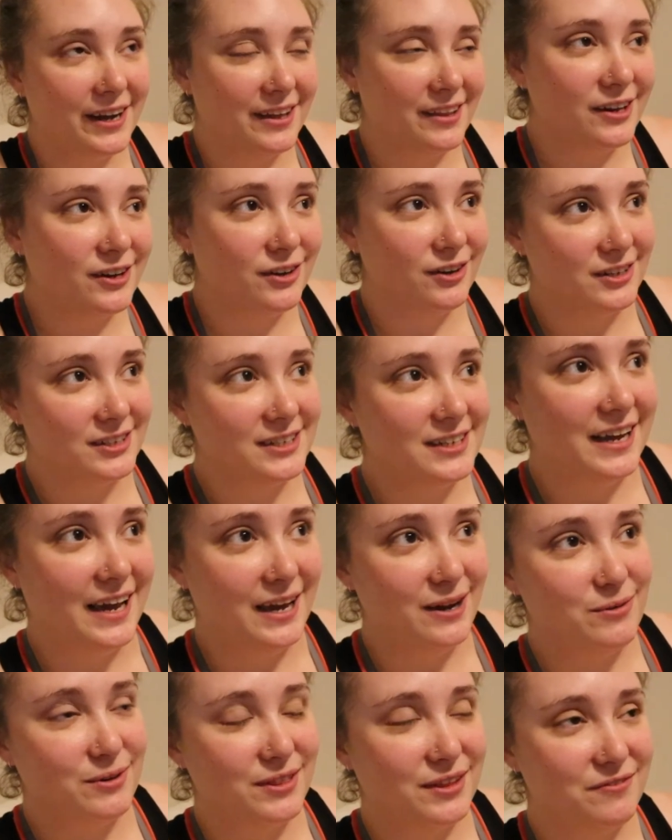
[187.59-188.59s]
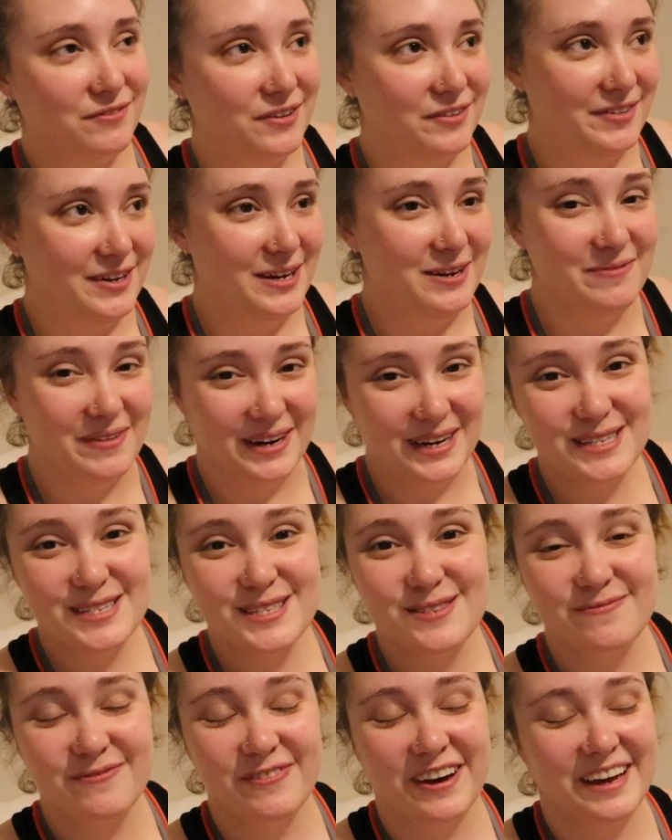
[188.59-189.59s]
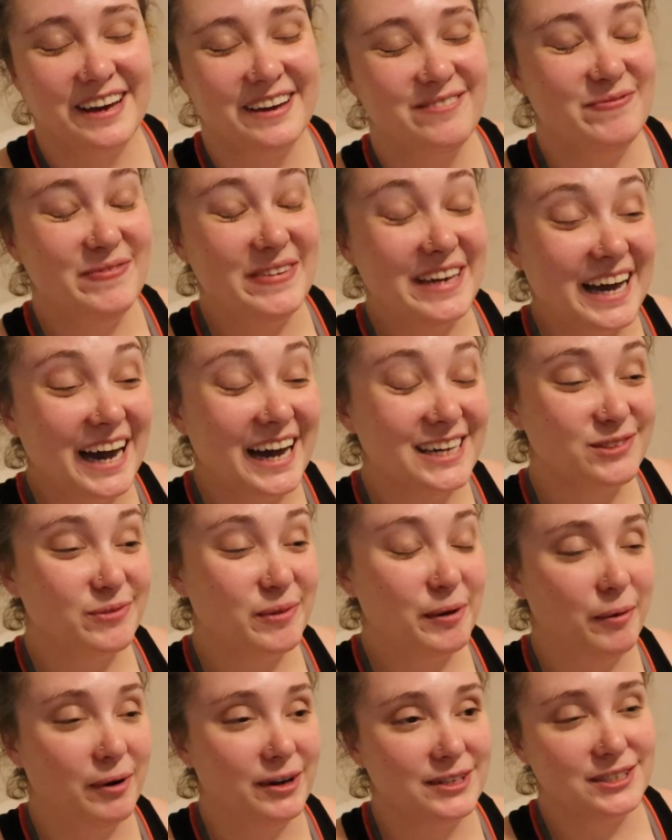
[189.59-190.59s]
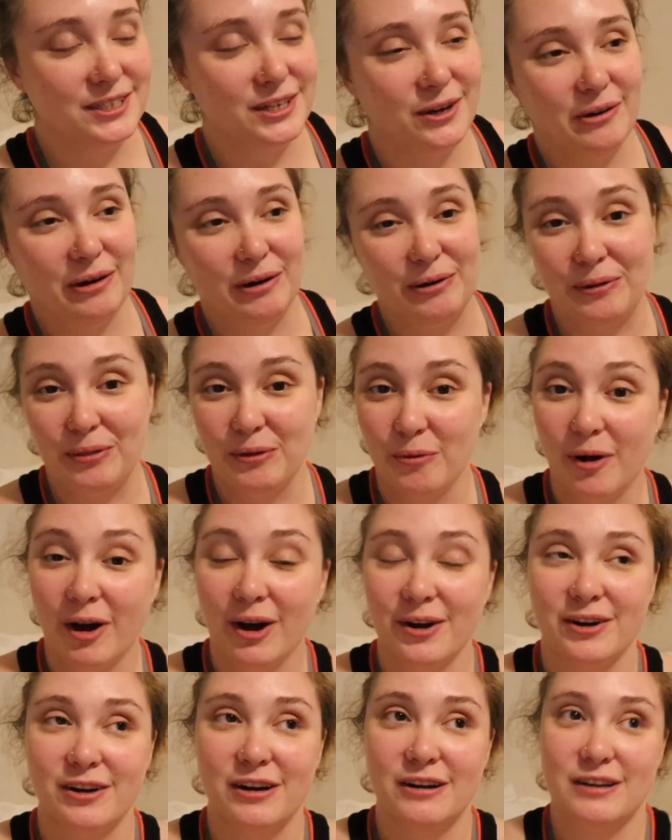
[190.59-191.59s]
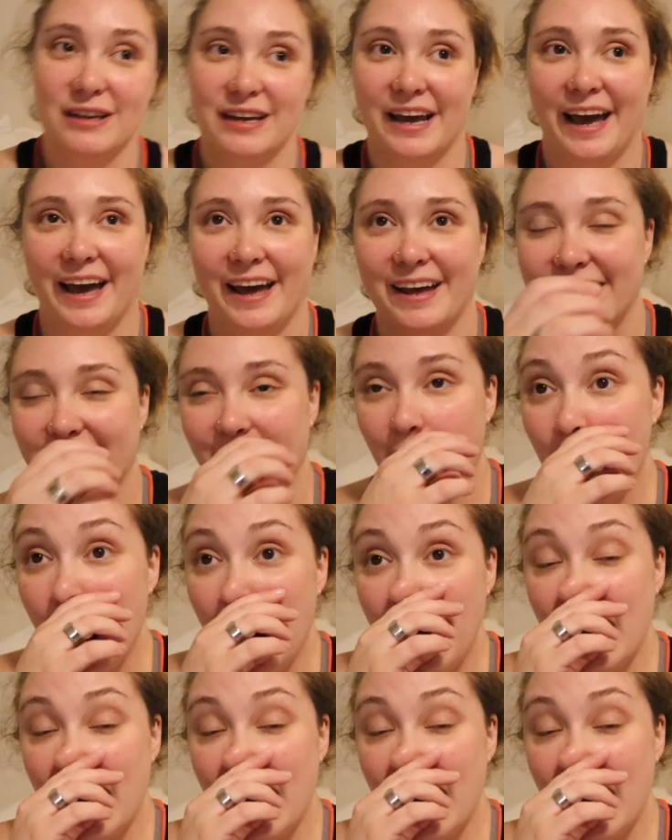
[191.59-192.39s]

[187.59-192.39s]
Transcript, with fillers: I like cooked and ate within 15 minutes, but because we wanted to go out on the water and